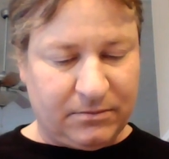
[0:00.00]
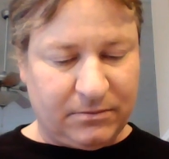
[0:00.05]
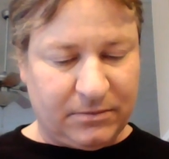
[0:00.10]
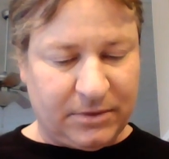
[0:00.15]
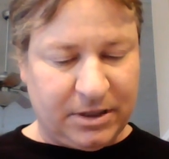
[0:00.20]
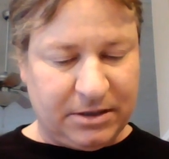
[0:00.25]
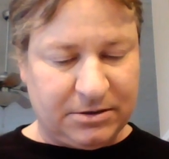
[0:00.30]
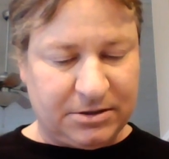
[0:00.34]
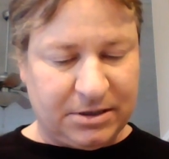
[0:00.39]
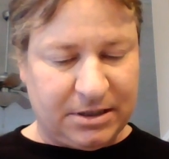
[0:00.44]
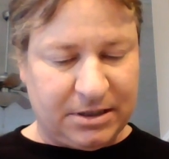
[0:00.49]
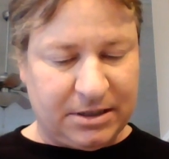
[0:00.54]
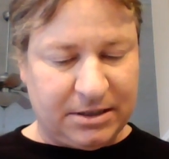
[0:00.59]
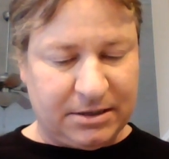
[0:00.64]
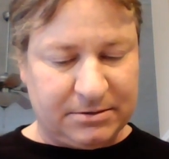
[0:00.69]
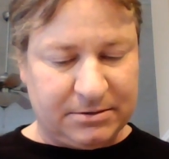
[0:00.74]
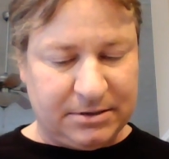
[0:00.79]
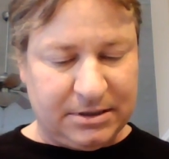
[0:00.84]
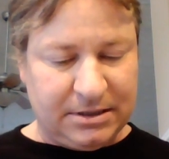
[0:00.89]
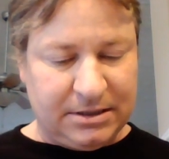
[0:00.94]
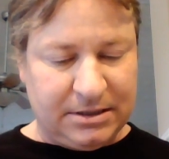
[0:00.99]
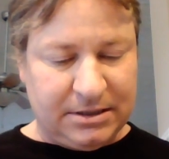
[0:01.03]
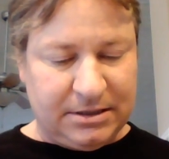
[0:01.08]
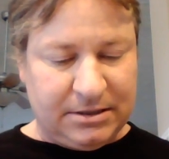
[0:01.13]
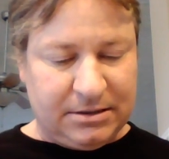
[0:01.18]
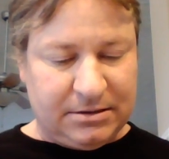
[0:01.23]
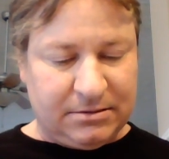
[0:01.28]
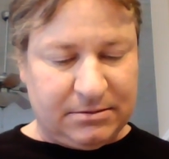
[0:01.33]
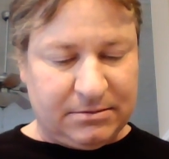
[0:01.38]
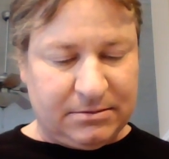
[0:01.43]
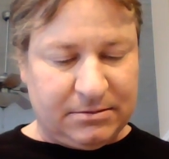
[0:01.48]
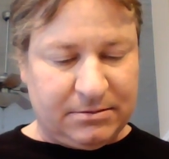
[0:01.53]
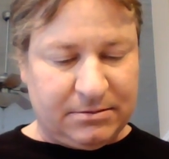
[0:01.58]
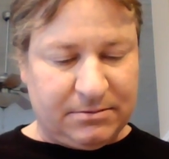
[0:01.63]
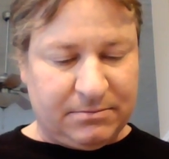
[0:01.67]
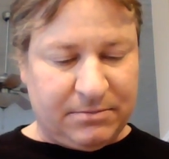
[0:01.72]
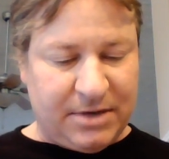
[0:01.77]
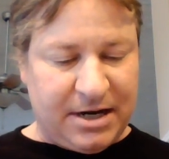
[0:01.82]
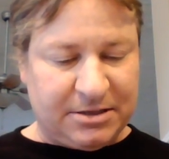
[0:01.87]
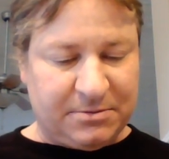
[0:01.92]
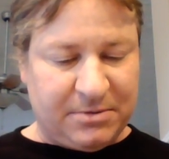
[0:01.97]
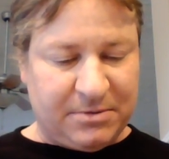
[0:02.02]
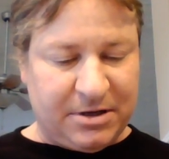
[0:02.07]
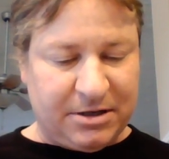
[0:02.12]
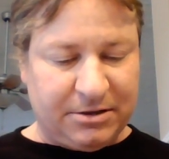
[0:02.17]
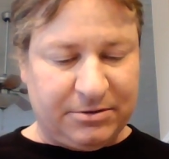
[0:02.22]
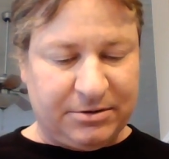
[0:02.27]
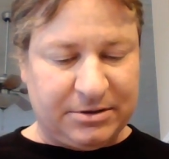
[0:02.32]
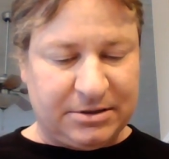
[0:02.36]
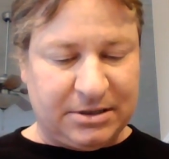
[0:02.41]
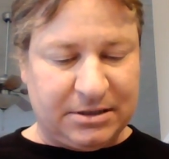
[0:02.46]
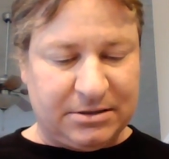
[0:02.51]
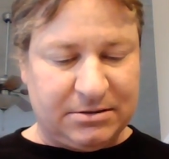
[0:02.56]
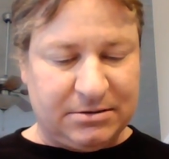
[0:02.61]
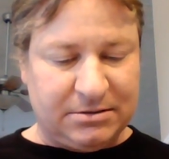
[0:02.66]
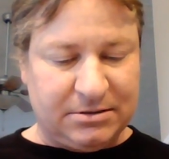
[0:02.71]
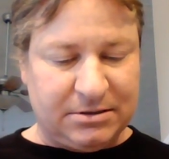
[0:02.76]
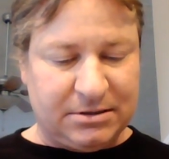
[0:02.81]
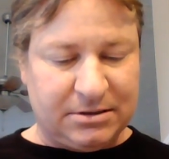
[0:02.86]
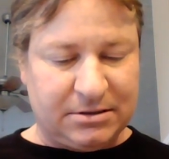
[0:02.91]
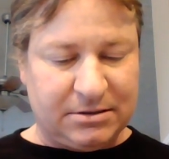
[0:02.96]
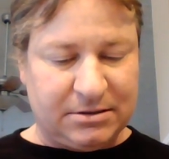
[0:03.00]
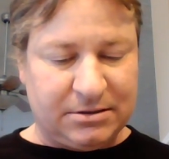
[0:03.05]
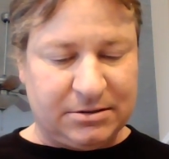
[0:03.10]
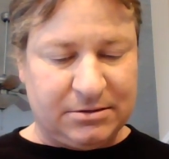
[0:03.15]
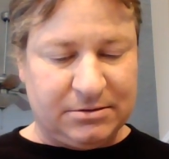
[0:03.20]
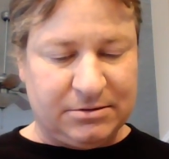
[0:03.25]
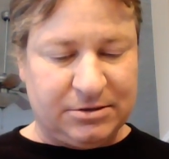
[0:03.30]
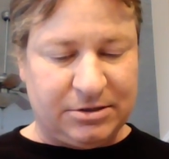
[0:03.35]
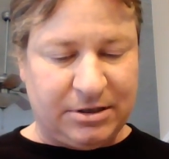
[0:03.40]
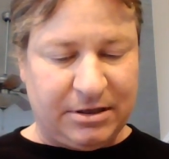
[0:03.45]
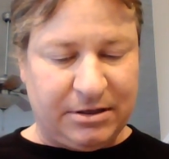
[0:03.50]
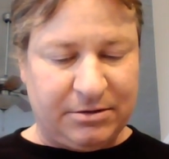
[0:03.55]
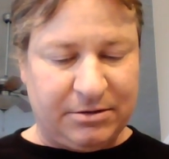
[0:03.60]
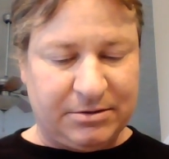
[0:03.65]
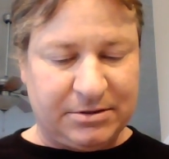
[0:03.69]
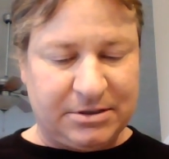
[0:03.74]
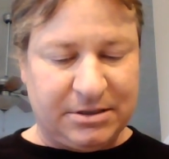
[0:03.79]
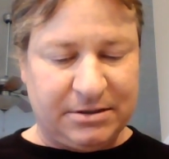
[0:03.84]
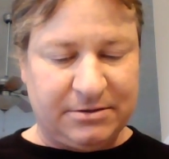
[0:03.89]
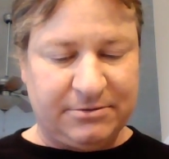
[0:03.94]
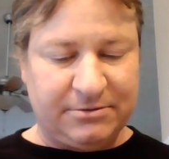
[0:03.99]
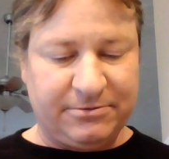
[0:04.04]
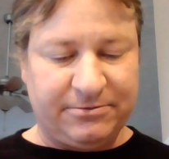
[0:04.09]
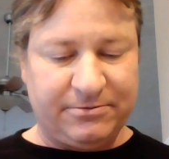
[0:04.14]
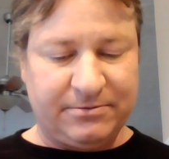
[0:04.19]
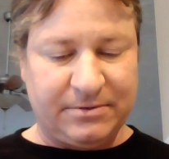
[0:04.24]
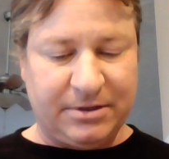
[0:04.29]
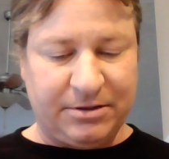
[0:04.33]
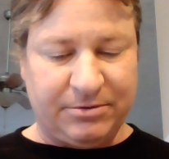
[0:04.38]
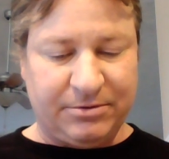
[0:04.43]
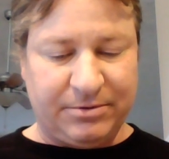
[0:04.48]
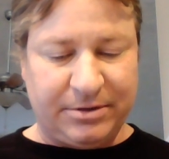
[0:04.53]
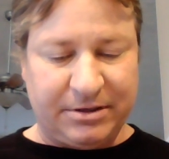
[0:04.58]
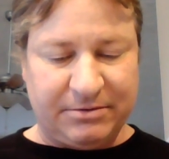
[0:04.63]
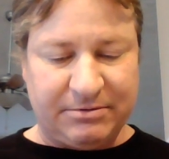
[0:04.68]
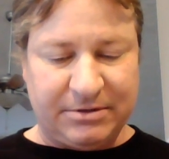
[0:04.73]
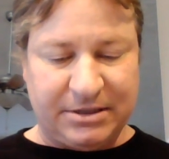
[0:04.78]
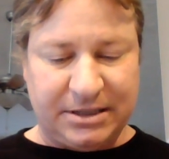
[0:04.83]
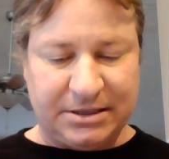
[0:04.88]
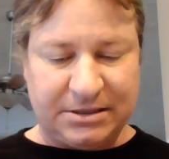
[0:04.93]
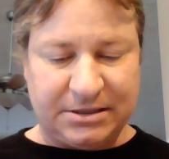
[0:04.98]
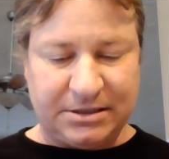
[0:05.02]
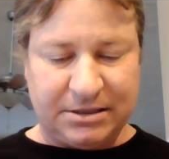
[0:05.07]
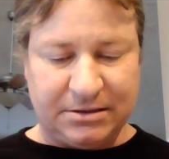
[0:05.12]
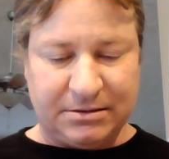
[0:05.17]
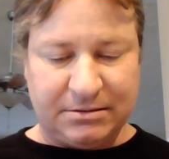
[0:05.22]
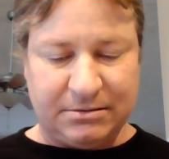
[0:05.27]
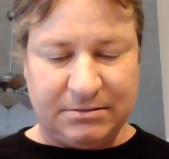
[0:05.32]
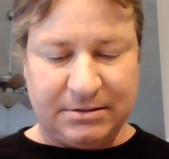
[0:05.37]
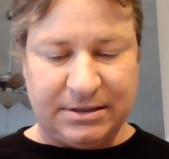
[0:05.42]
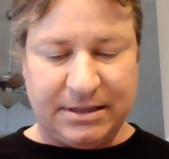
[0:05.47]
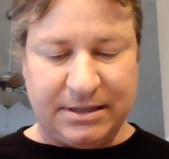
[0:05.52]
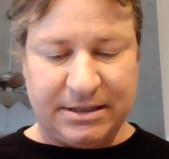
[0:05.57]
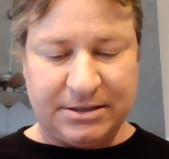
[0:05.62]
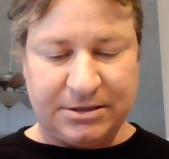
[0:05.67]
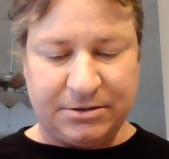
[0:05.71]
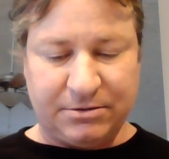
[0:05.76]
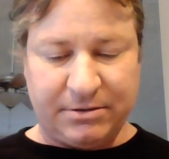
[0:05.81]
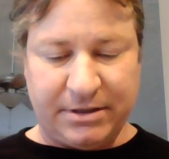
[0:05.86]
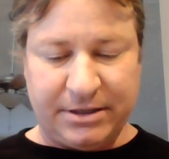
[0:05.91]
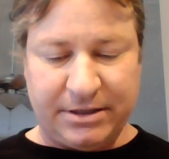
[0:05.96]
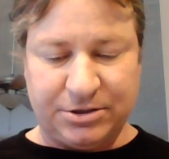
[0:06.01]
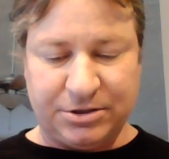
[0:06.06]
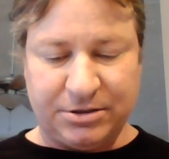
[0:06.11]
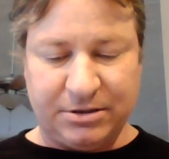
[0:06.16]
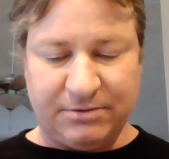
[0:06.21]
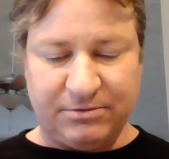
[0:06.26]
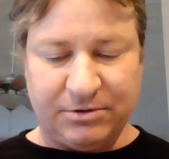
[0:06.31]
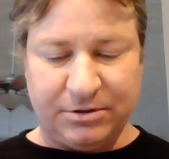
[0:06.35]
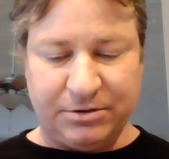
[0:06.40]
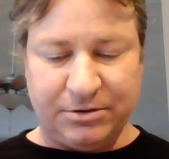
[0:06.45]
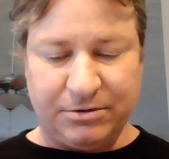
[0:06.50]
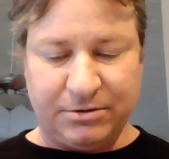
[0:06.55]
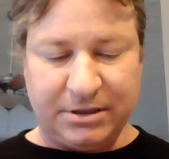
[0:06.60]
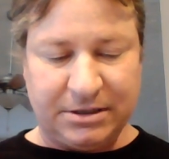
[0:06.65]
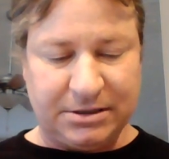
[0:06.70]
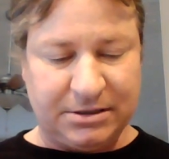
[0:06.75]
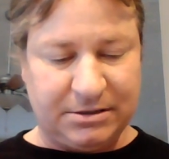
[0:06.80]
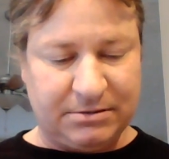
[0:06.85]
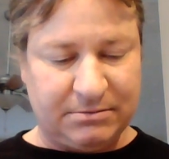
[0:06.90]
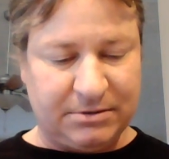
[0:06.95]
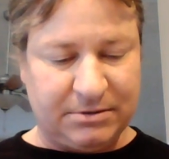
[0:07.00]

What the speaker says: there's a mild to moderate degenerative narrowing of the disc and desecration of the nucleus.